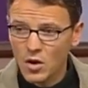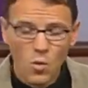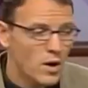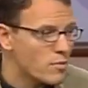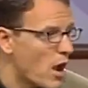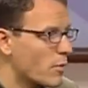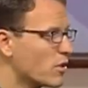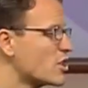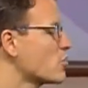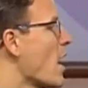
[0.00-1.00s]
One bride. Well,
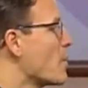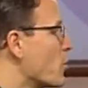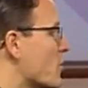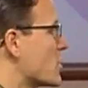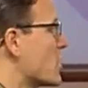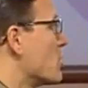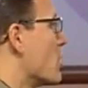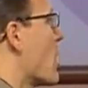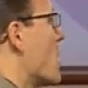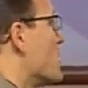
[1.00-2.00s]
let's try and put this into
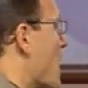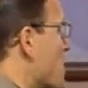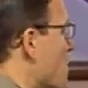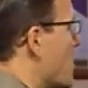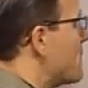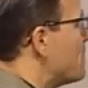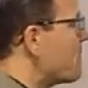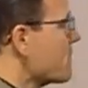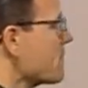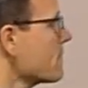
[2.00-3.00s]
a context here.
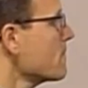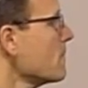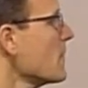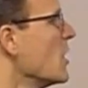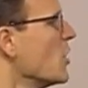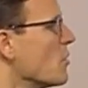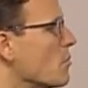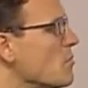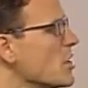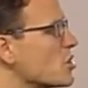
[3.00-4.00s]

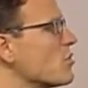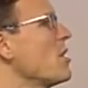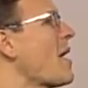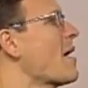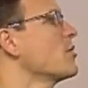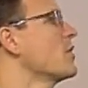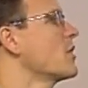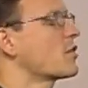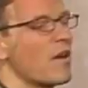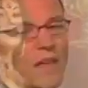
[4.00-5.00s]
Mystery Babylon
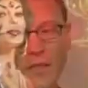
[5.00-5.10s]
the Great,